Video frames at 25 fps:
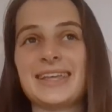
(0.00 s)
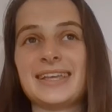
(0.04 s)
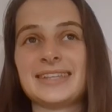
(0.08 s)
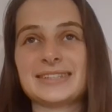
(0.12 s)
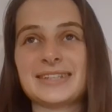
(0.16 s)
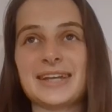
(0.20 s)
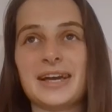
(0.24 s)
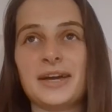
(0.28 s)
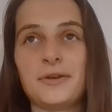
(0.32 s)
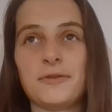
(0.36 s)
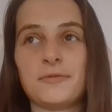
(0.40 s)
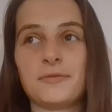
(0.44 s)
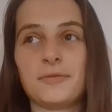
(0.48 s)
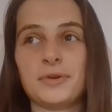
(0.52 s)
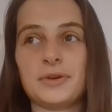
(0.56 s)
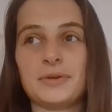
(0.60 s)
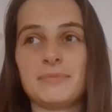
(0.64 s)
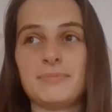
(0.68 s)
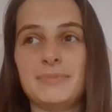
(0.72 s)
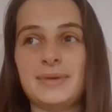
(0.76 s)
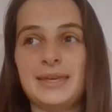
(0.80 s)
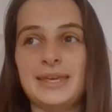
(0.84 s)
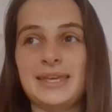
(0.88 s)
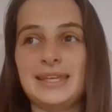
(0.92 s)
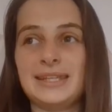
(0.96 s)
kind of what it
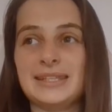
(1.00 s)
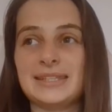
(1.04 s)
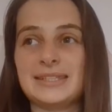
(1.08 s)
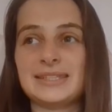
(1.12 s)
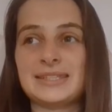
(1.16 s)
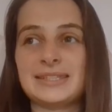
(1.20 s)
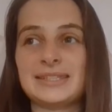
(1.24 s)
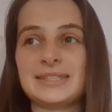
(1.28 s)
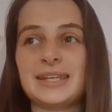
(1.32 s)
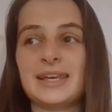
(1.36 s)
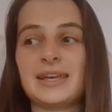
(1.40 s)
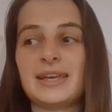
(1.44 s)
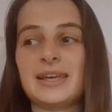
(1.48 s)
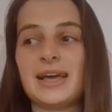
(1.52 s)
means.